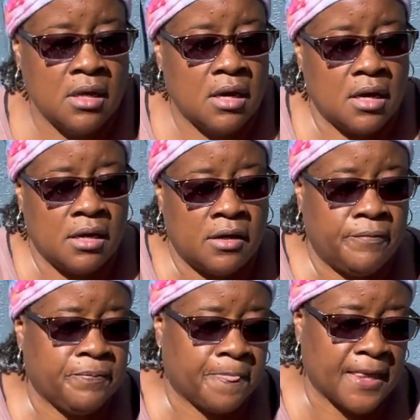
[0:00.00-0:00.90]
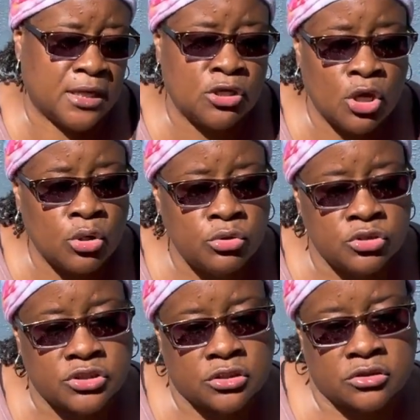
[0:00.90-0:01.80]
I know
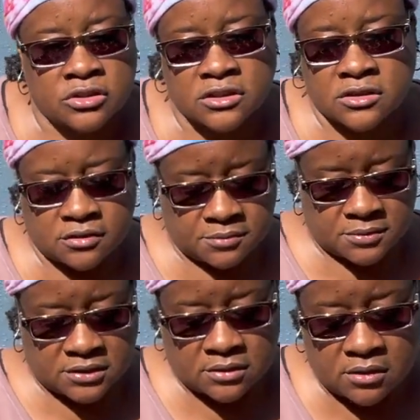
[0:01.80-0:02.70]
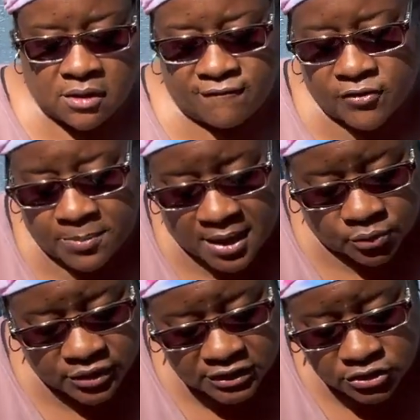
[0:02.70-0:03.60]
nasturtiums from my
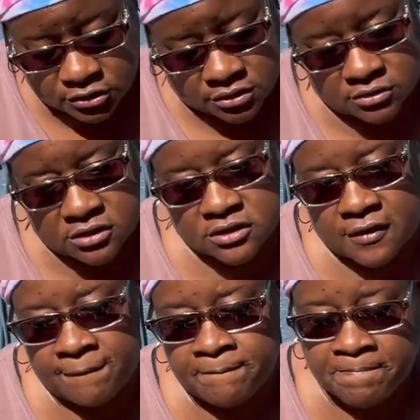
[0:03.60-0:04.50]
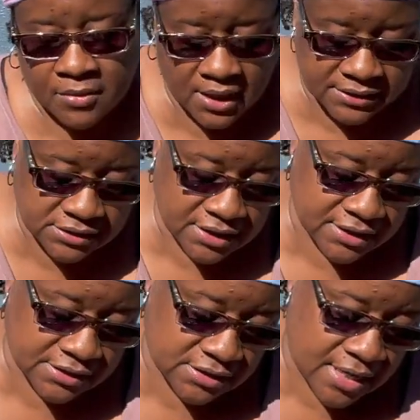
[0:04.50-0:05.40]
research, it
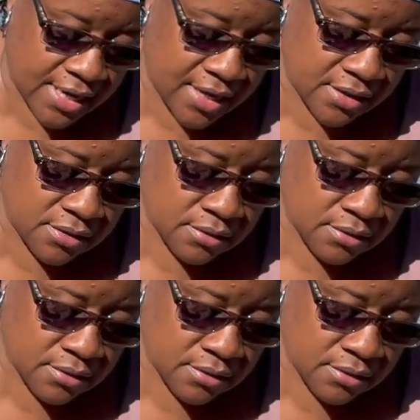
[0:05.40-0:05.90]
says that